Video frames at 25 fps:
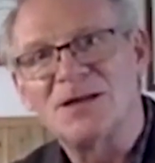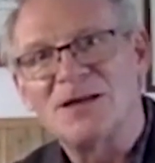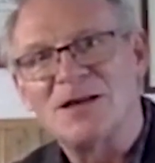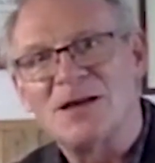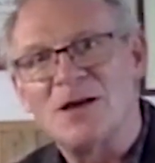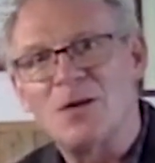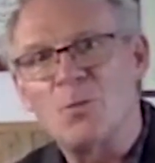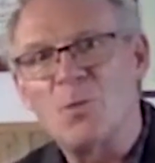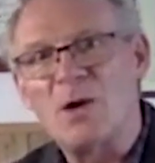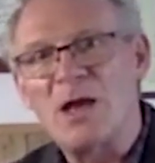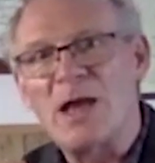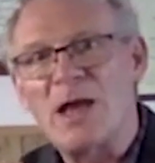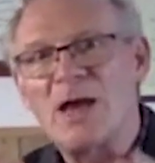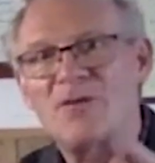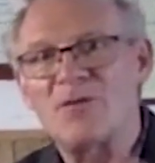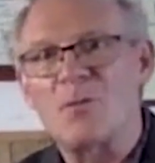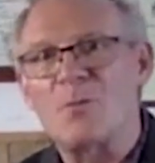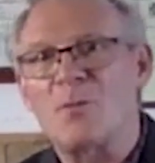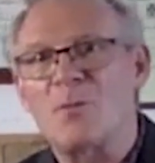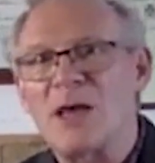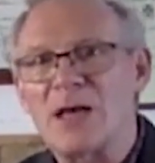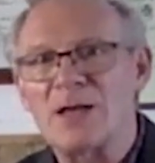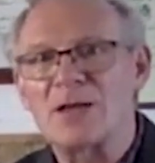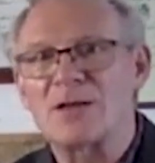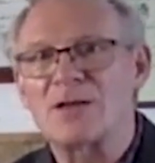And we have a
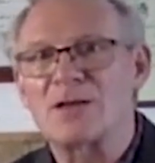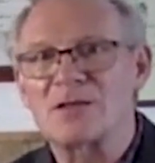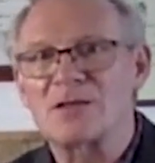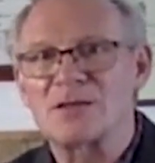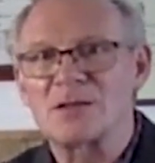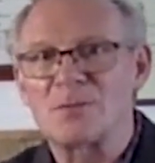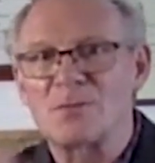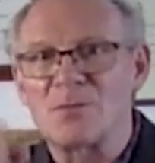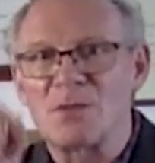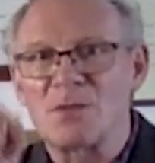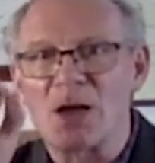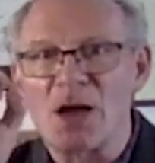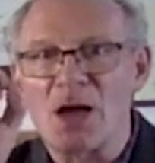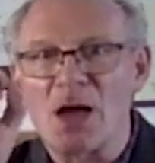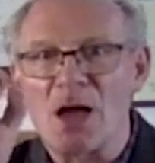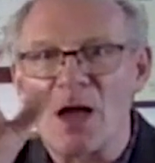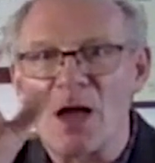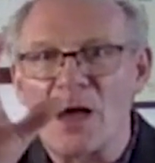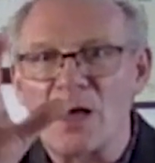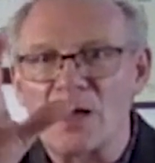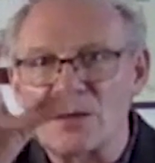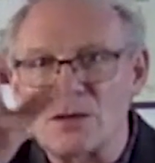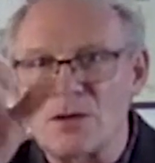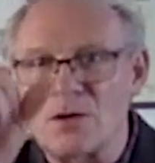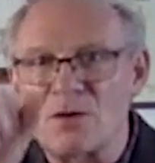mechanism that
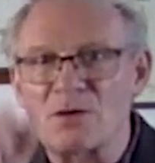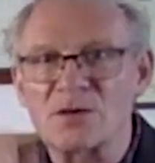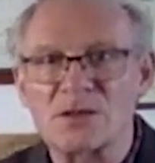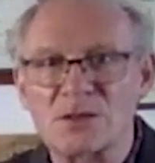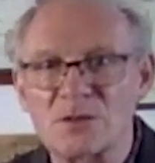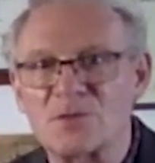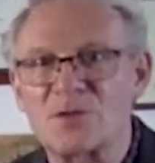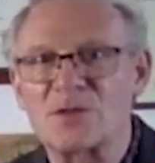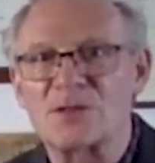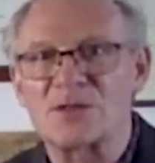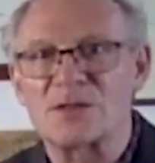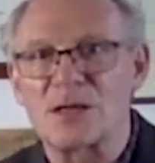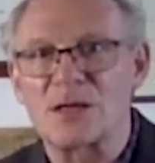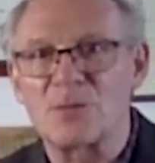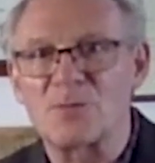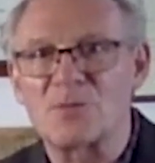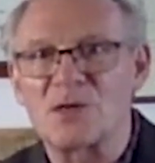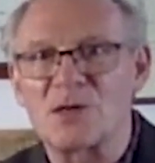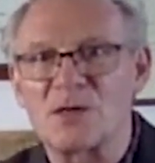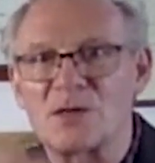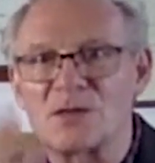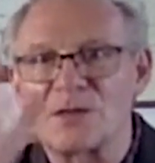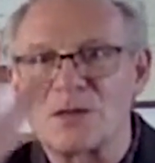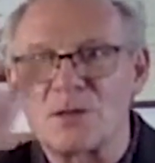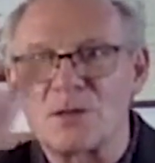unlocks the
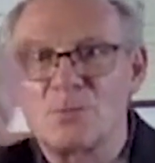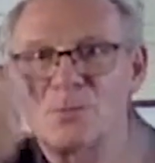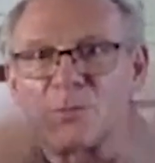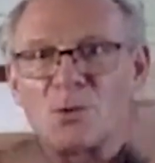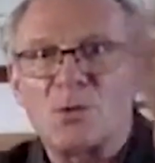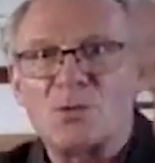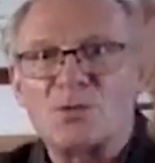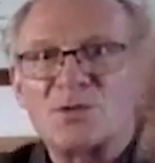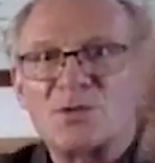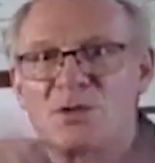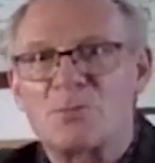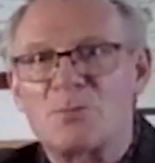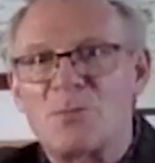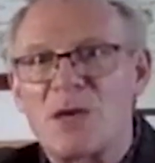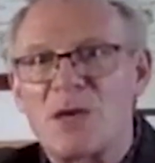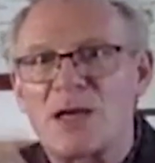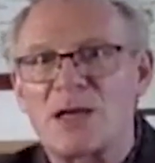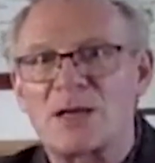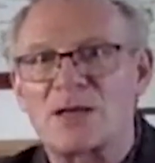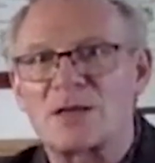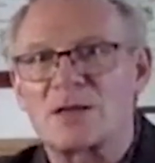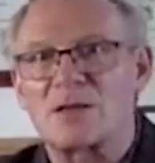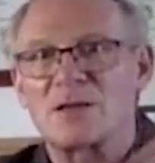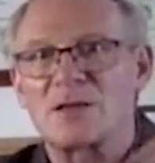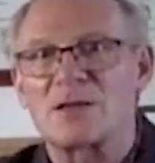receptors and pulls them back
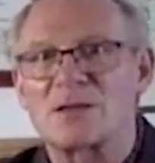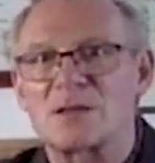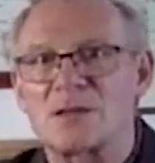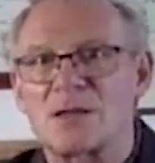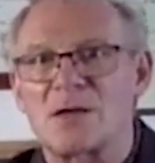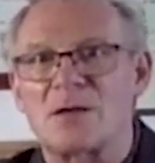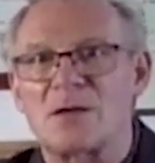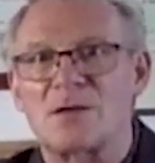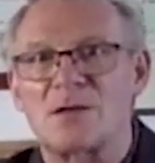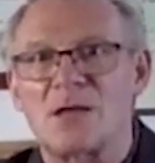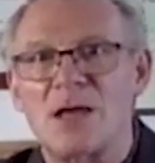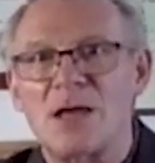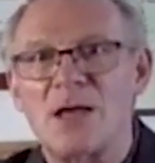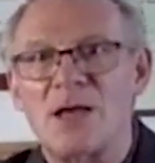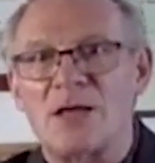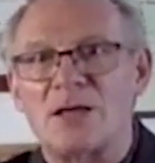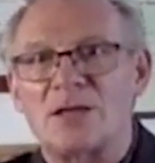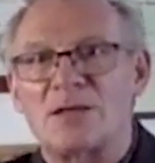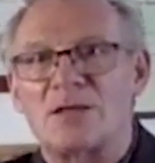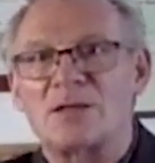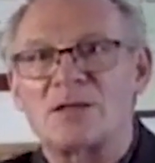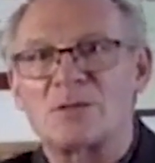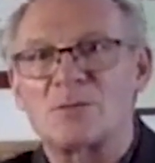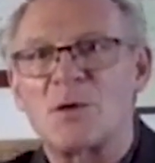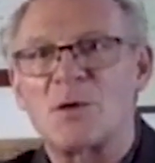into the cell and
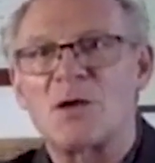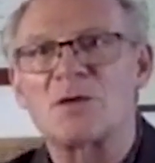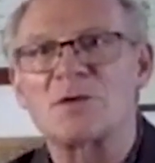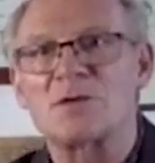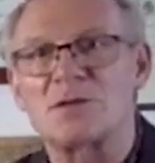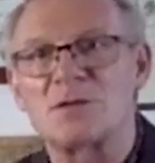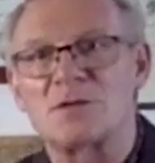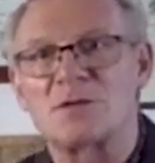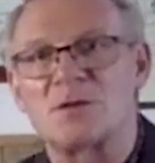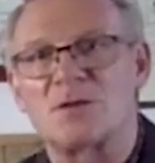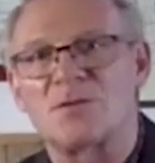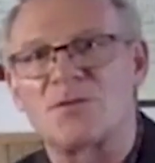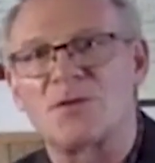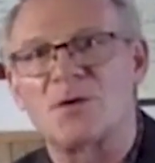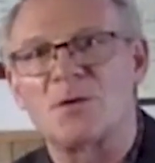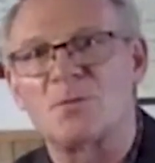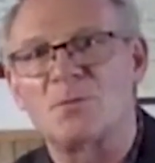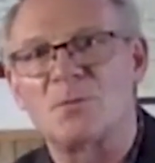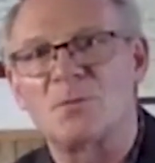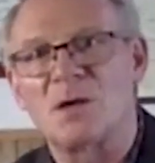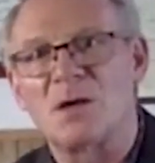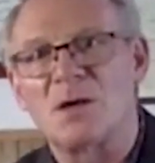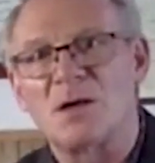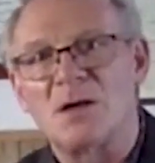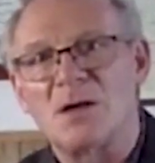disposes of
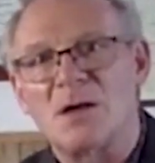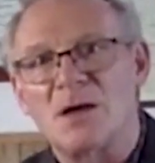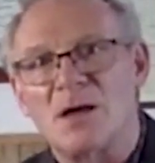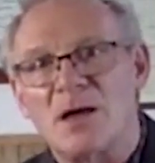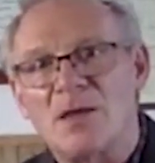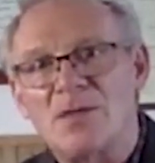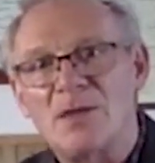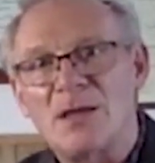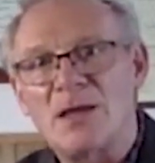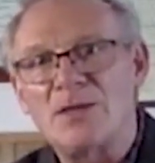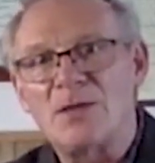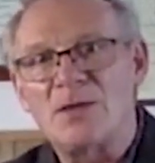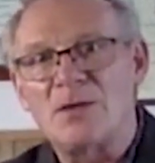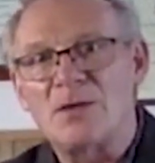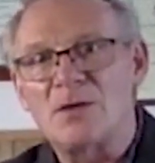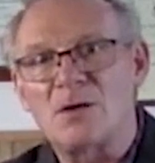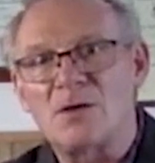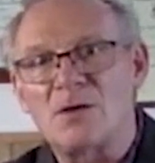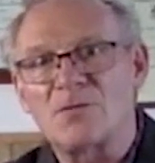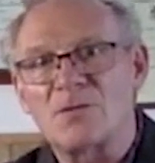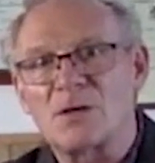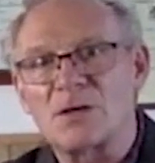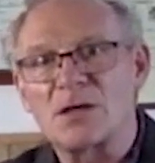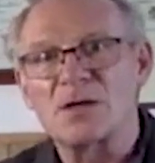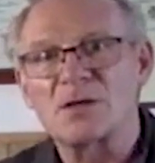them. And then the
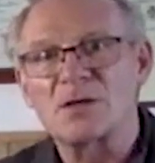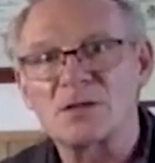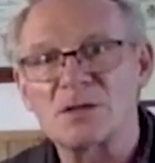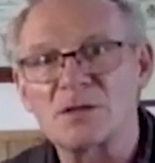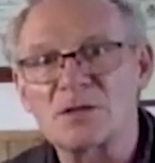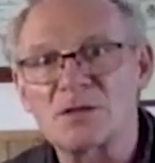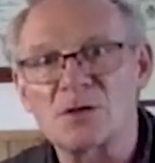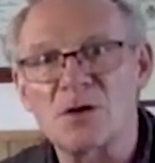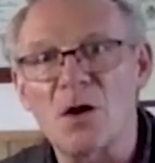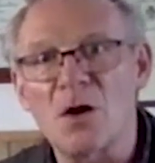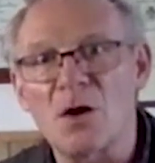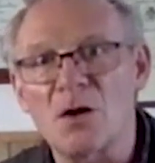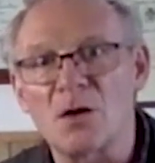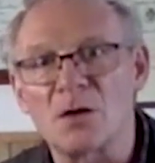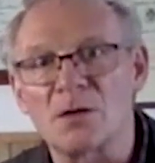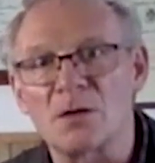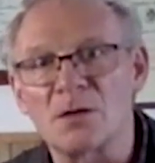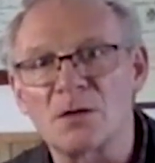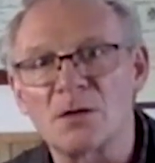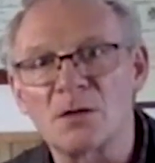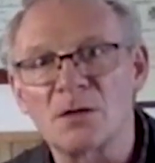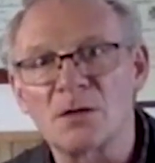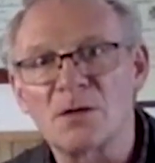nerve connection is gone.